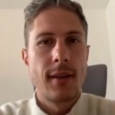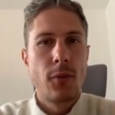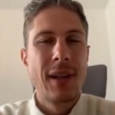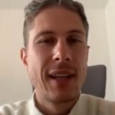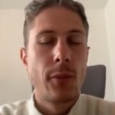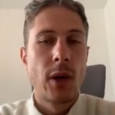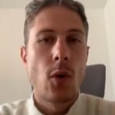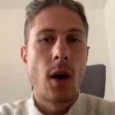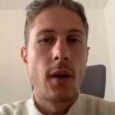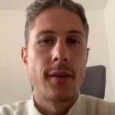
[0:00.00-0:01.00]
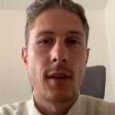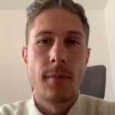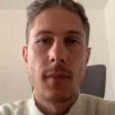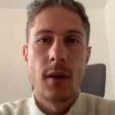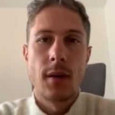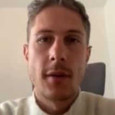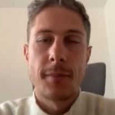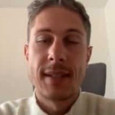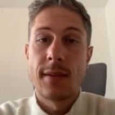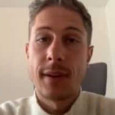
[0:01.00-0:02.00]
really require some uh,
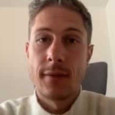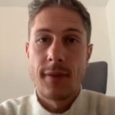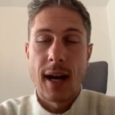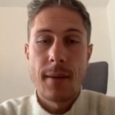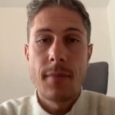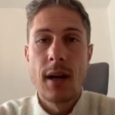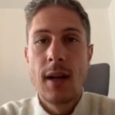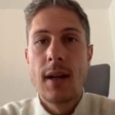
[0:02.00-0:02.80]
specific vibe,